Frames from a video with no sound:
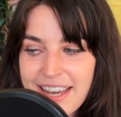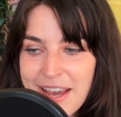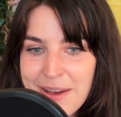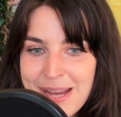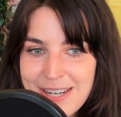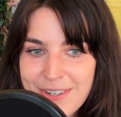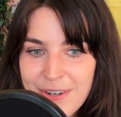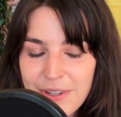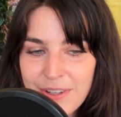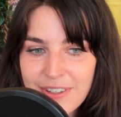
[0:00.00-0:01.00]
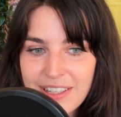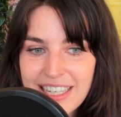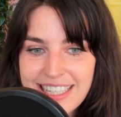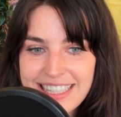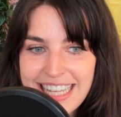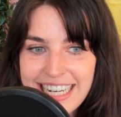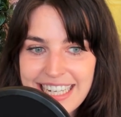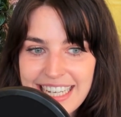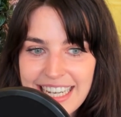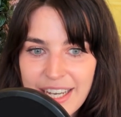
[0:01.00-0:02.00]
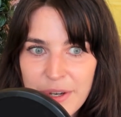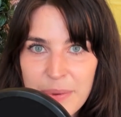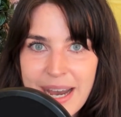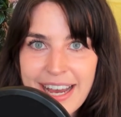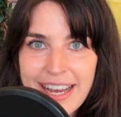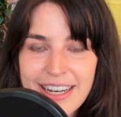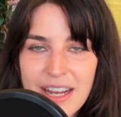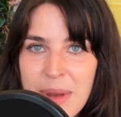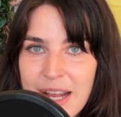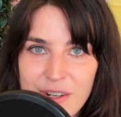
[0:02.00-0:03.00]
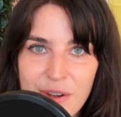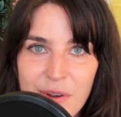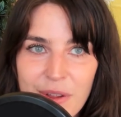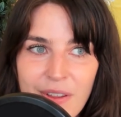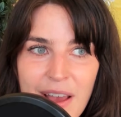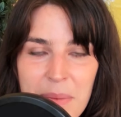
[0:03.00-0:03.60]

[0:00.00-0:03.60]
a magical lady who had a magical